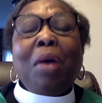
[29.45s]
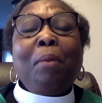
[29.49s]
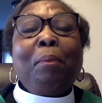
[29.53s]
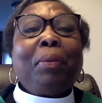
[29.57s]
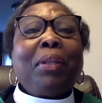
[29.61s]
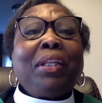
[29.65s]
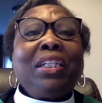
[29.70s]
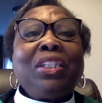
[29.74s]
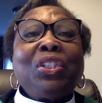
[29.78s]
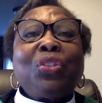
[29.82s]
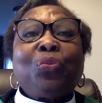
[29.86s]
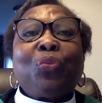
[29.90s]

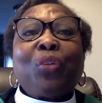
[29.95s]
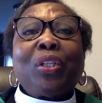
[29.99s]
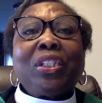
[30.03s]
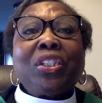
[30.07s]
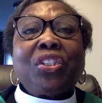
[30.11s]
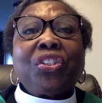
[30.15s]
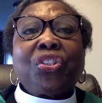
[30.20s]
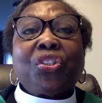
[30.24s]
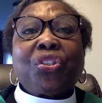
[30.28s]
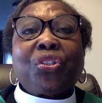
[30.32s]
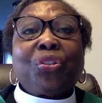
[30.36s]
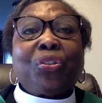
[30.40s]
Please
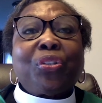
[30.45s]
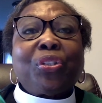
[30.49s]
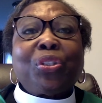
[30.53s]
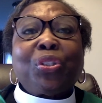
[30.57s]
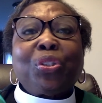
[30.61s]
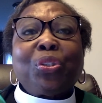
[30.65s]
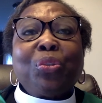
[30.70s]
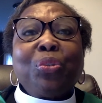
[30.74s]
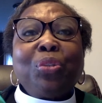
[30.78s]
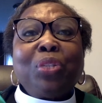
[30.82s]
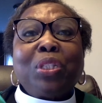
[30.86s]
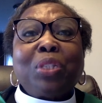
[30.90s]
register as
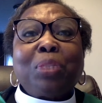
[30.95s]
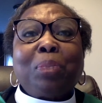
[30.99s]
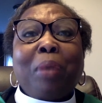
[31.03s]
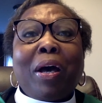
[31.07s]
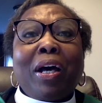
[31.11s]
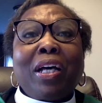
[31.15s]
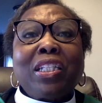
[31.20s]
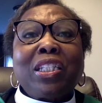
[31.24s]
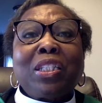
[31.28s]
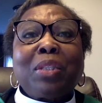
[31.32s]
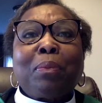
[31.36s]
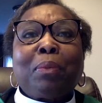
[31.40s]
soon as
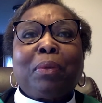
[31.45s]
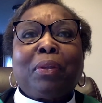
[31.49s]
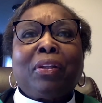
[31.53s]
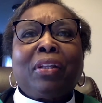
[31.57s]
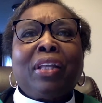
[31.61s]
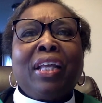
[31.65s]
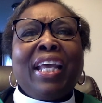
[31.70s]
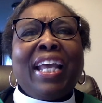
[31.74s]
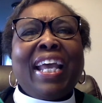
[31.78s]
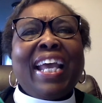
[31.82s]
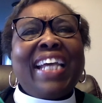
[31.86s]
possible